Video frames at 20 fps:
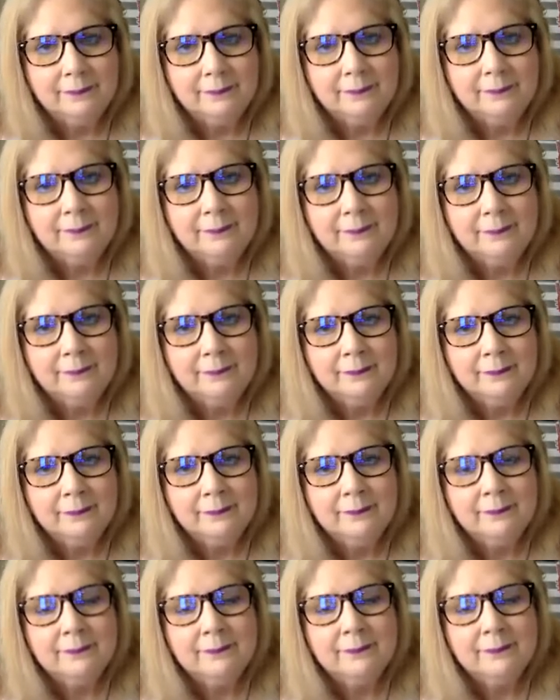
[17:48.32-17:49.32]

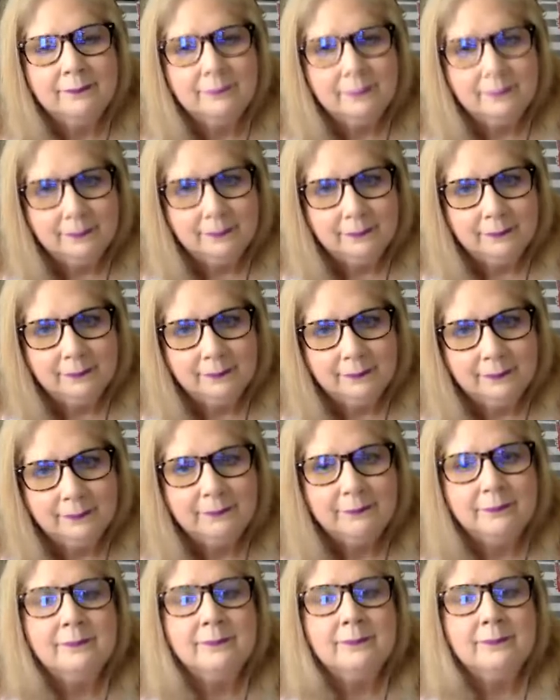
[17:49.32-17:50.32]

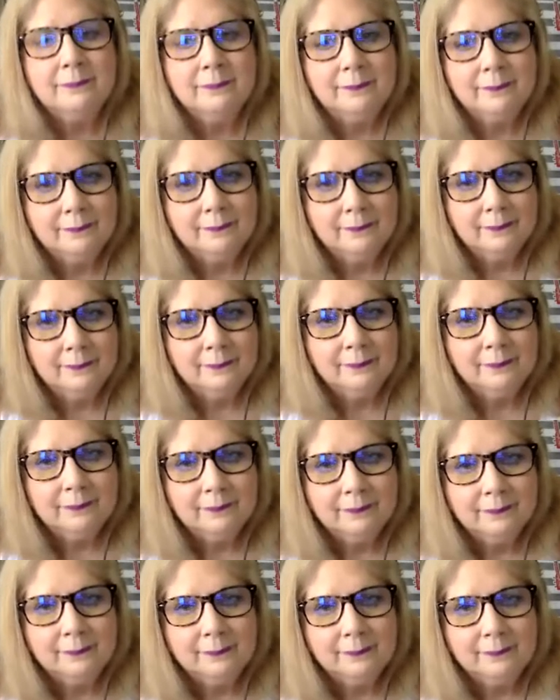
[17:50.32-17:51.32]

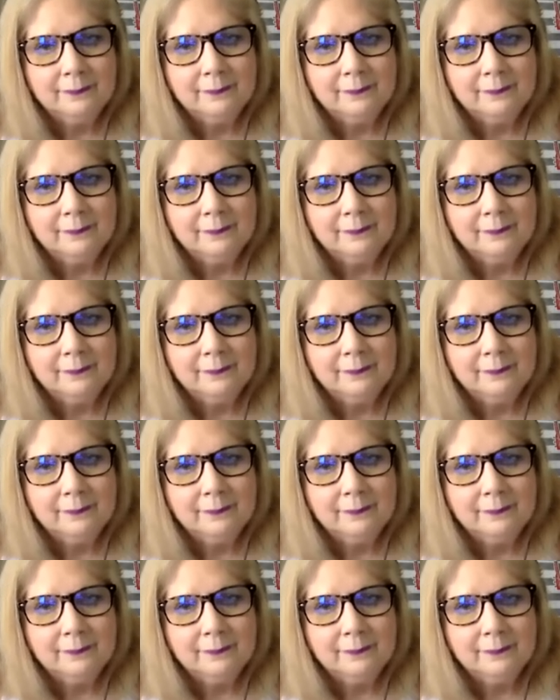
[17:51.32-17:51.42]
This person isn't speaking.